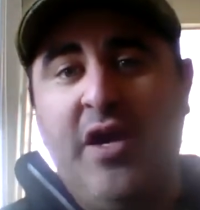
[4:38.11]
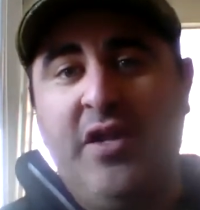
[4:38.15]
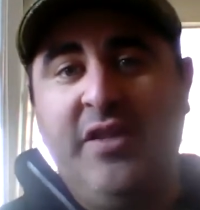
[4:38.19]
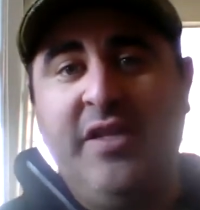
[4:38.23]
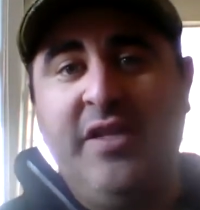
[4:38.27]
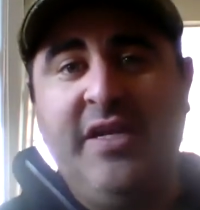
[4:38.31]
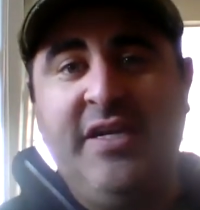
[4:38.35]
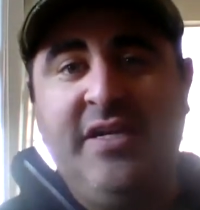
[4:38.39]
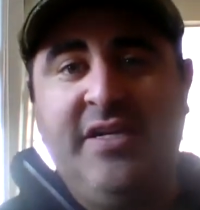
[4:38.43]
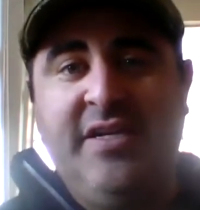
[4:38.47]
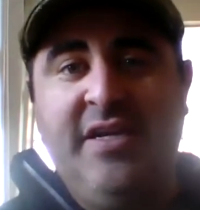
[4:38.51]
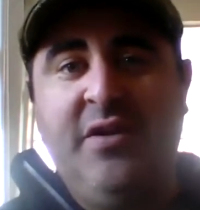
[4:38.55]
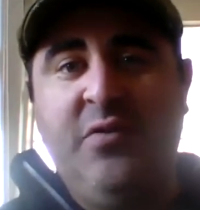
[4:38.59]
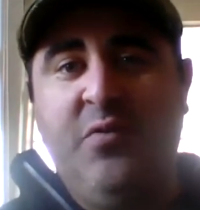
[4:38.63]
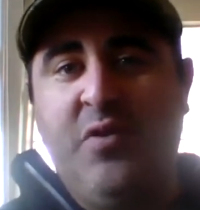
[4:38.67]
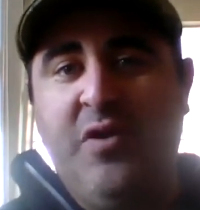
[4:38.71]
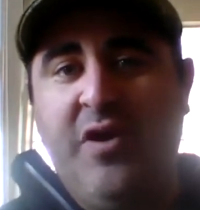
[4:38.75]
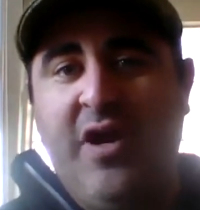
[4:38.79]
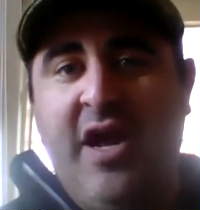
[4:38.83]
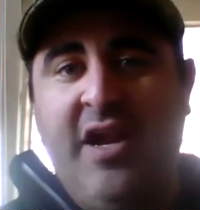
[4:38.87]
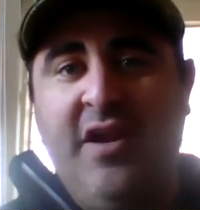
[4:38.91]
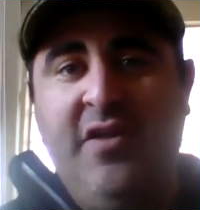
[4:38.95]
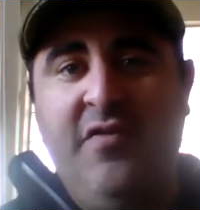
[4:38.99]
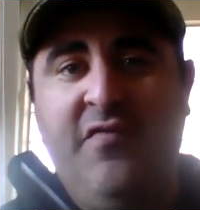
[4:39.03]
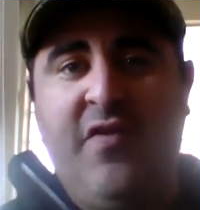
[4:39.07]
On LinkedIn, we're
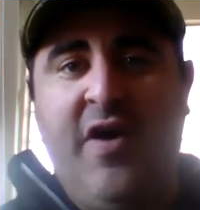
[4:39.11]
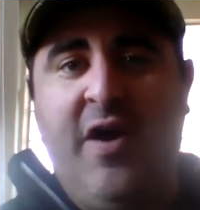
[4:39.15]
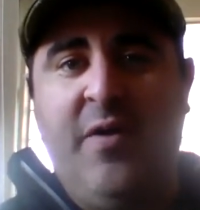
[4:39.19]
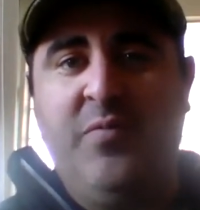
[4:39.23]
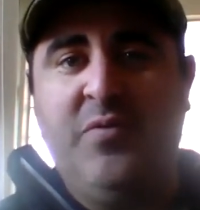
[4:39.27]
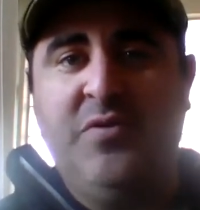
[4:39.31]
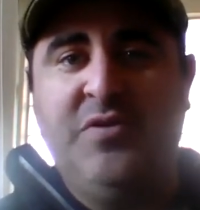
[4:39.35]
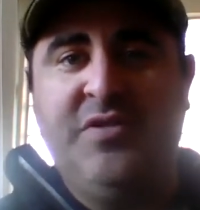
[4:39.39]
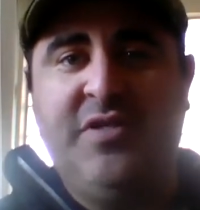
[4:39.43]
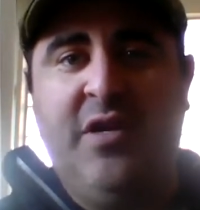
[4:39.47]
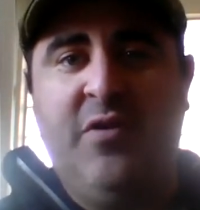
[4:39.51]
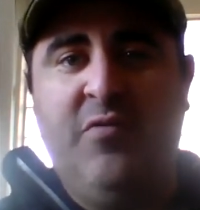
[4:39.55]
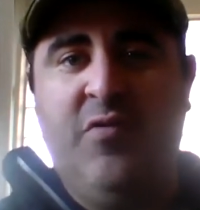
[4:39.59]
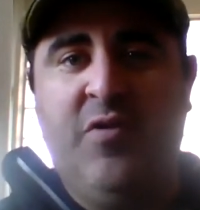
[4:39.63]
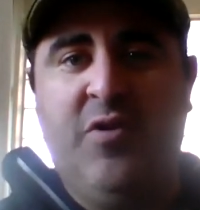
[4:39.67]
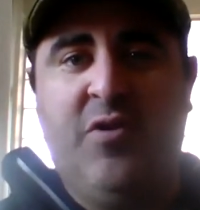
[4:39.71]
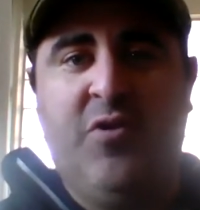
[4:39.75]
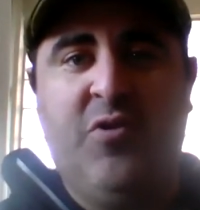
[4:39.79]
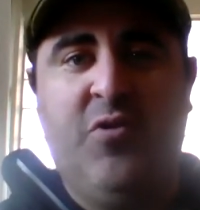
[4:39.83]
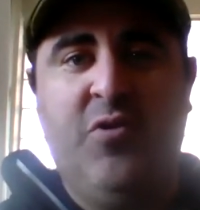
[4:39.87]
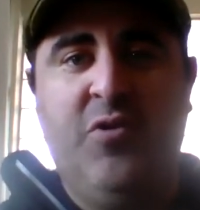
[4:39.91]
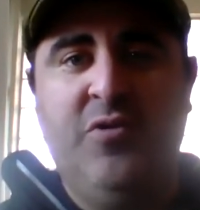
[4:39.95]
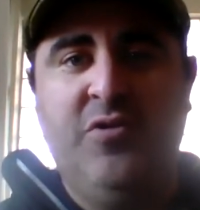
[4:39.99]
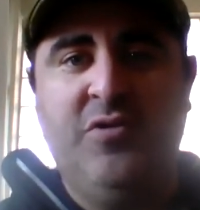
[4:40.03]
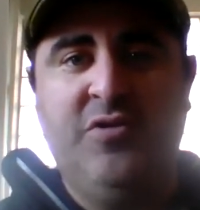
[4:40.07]
95% of
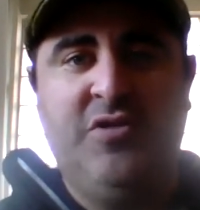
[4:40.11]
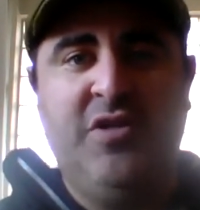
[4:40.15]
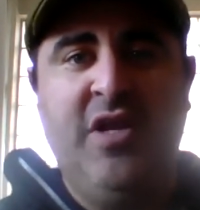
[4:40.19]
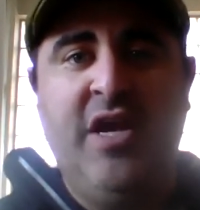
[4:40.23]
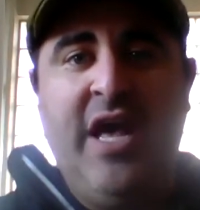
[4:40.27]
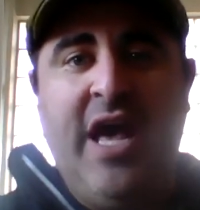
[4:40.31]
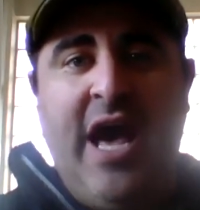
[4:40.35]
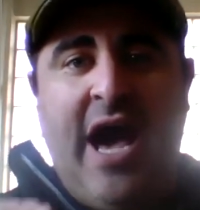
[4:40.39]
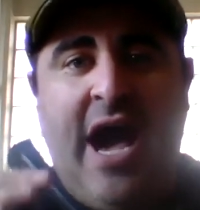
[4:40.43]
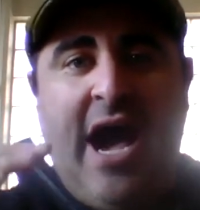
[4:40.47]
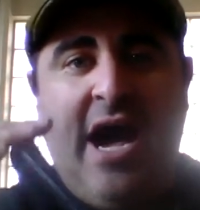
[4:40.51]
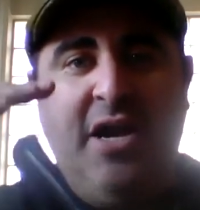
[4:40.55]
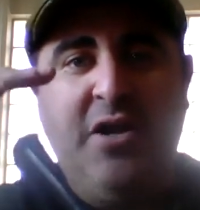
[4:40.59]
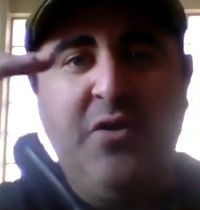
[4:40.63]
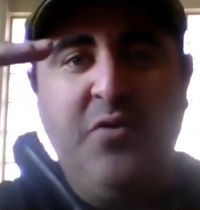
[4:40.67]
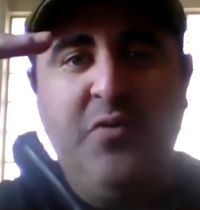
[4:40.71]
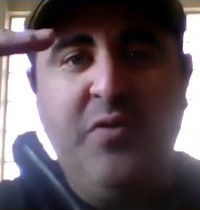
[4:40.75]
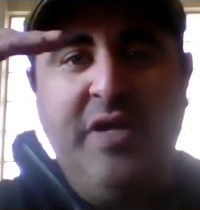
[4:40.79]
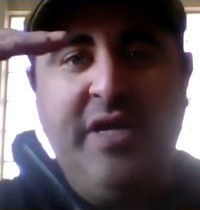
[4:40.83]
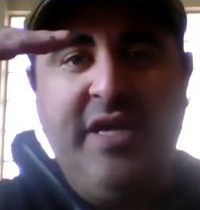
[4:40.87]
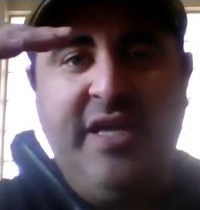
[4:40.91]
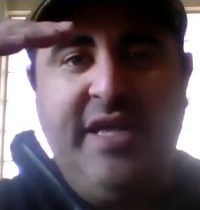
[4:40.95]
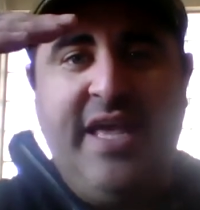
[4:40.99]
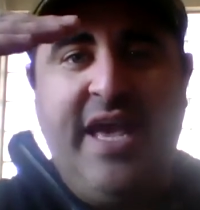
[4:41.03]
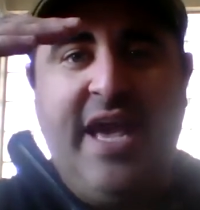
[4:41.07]
recruiters. How do
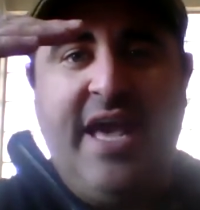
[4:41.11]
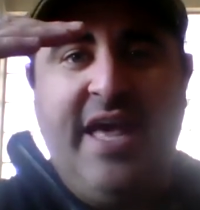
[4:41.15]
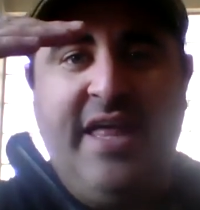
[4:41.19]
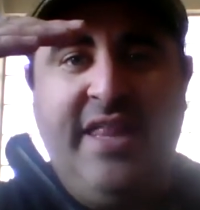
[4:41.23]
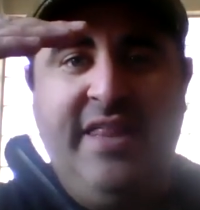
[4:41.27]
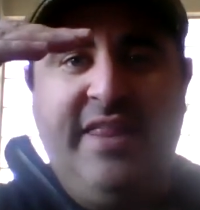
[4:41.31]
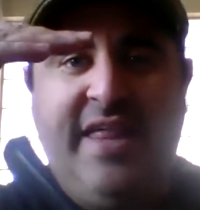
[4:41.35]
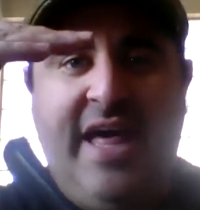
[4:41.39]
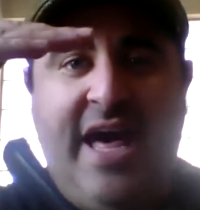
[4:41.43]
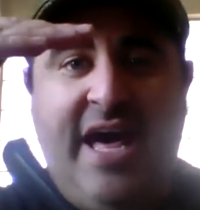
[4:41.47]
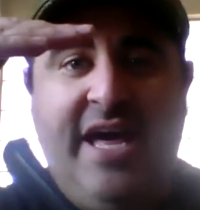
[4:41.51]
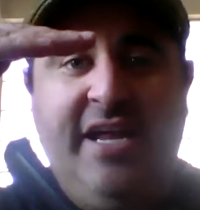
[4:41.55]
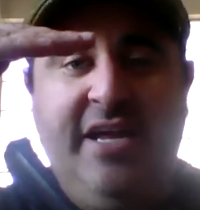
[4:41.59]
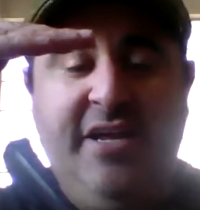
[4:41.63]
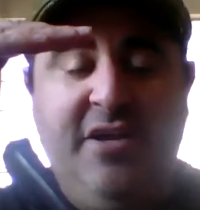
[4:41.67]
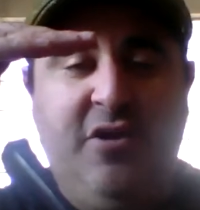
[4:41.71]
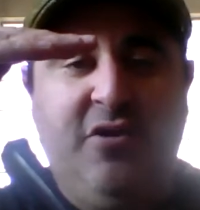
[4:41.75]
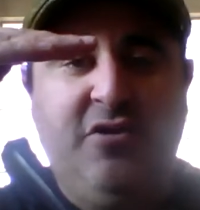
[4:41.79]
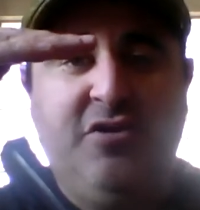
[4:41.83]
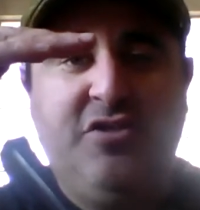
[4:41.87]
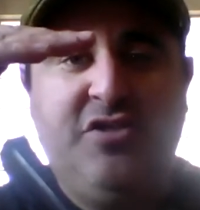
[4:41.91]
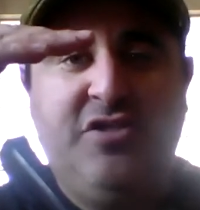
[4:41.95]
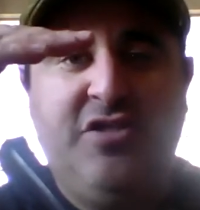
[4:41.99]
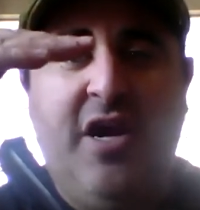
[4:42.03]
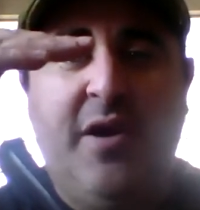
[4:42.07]
we get that in
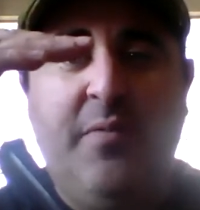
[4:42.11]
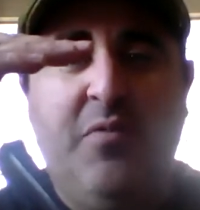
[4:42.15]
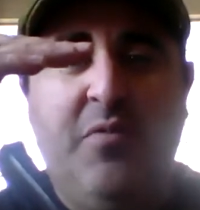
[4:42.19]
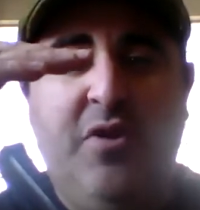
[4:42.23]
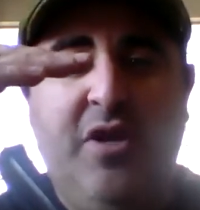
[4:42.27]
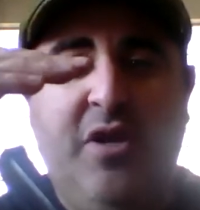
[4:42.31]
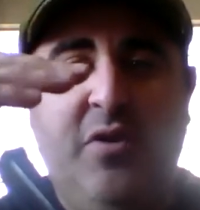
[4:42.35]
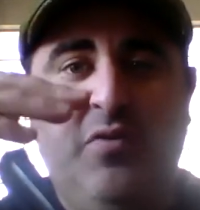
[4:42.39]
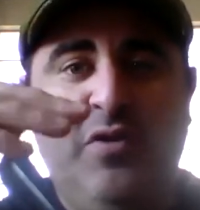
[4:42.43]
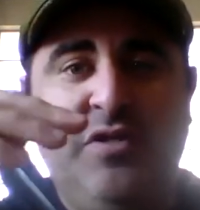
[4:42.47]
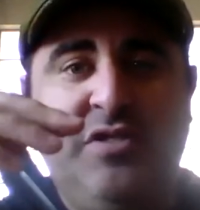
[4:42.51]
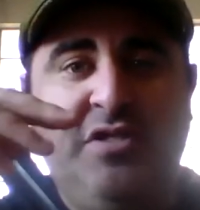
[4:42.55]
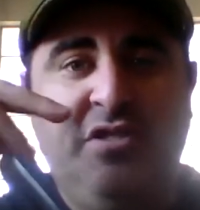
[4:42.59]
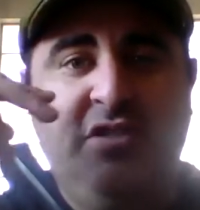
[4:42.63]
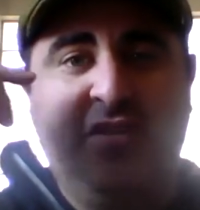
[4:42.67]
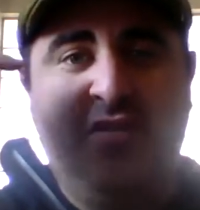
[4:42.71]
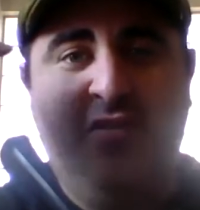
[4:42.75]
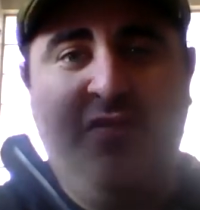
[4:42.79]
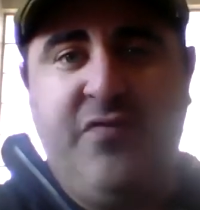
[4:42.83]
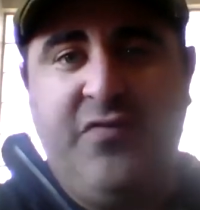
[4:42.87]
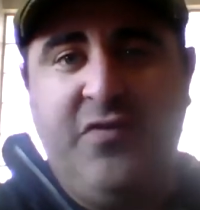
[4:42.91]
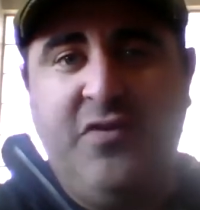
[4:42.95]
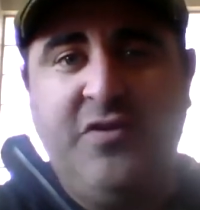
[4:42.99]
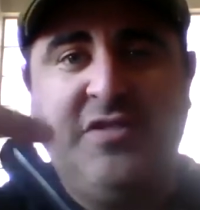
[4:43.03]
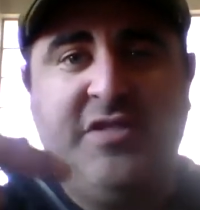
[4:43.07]
our summary, which is
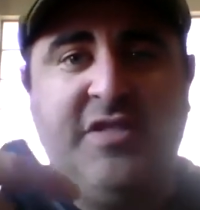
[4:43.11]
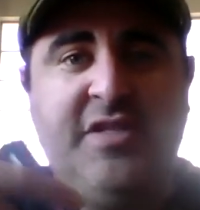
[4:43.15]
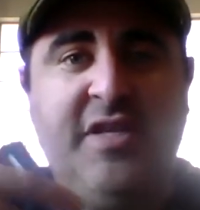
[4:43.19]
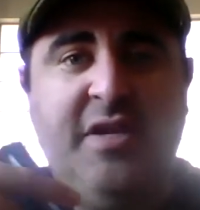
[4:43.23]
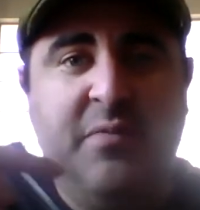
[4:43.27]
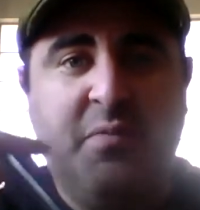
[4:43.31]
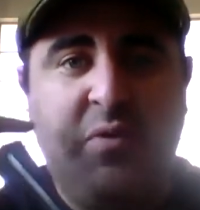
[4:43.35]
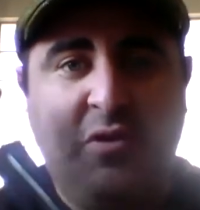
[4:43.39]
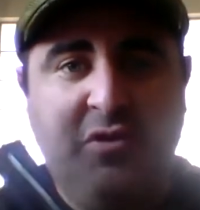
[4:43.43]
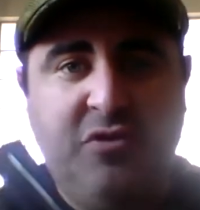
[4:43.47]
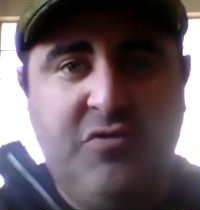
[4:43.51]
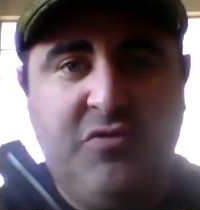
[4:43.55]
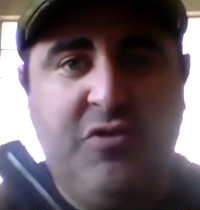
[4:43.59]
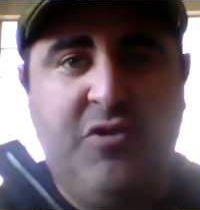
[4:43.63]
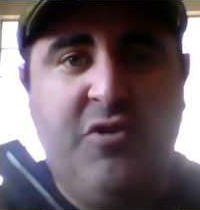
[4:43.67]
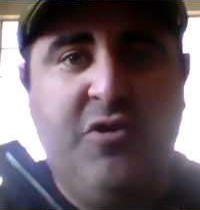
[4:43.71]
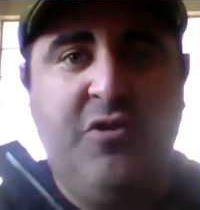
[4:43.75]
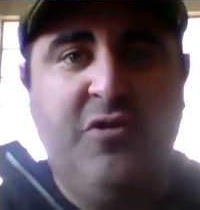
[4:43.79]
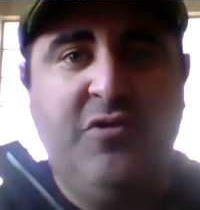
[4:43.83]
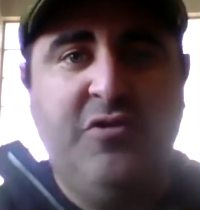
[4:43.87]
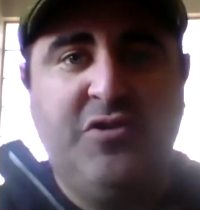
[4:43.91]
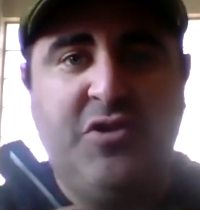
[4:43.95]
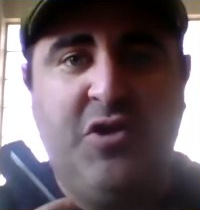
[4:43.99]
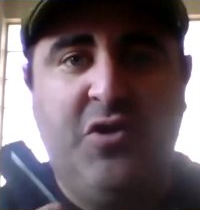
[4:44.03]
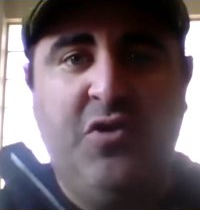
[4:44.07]
the first thing most
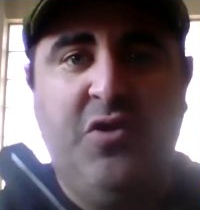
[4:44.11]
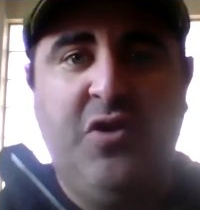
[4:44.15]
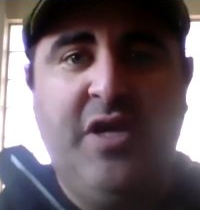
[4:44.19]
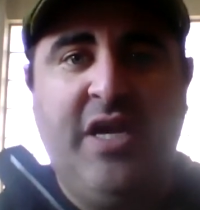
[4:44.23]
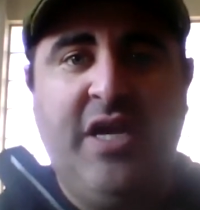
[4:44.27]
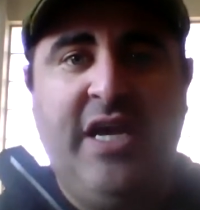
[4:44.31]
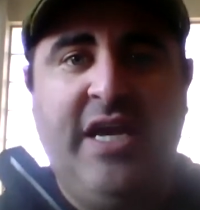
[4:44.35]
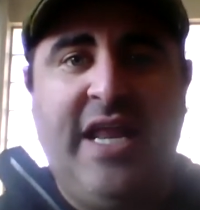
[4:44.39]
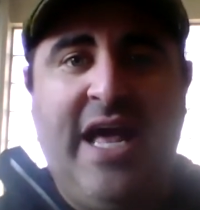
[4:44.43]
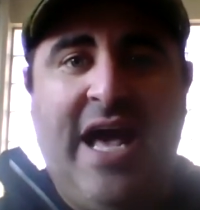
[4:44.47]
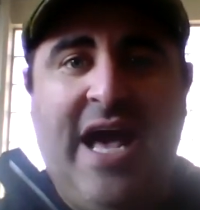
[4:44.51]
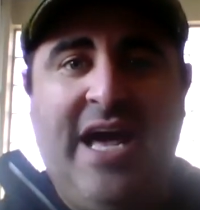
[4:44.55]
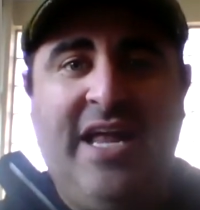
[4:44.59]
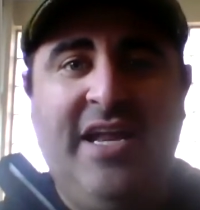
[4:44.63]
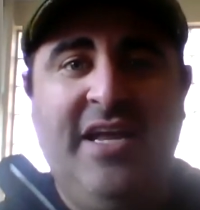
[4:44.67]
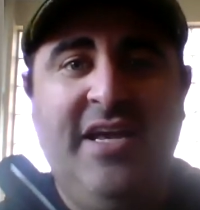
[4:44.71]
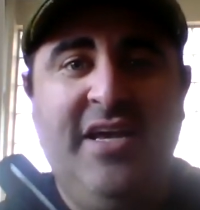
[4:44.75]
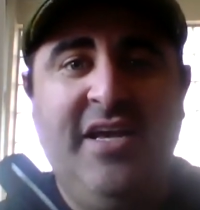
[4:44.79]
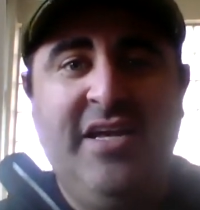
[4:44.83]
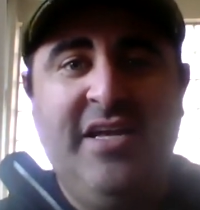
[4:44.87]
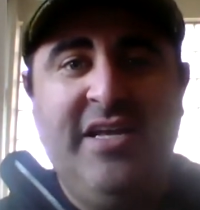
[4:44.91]
recruiters are looking at?